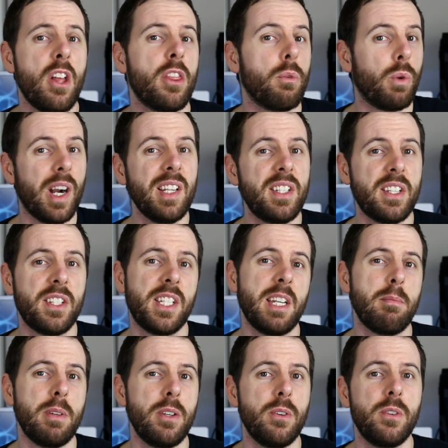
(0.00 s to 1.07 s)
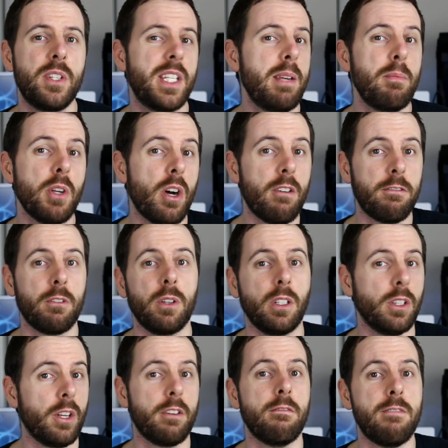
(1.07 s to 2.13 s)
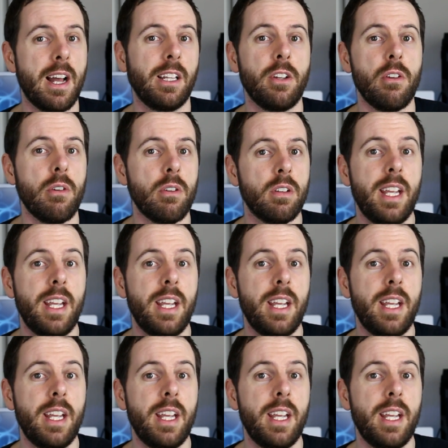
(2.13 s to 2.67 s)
the Ryzen CPUs seem to offer a lot of value,